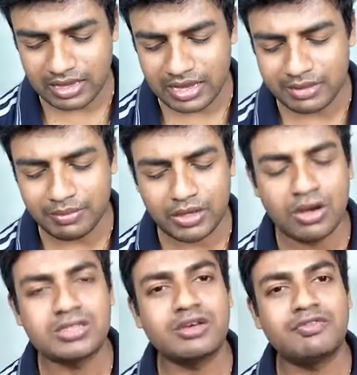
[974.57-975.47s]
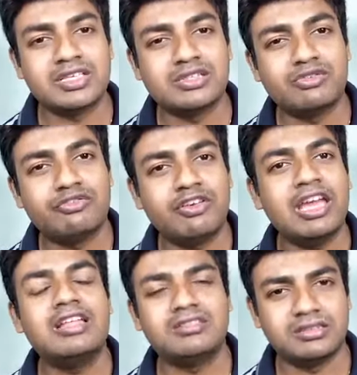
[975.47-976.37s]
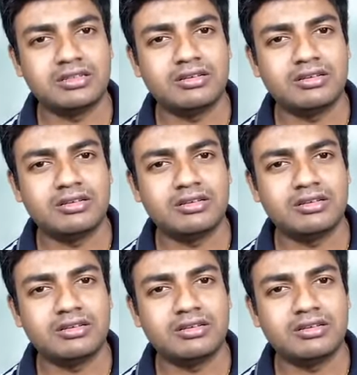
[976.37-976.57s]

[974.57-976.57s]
And because of his faith,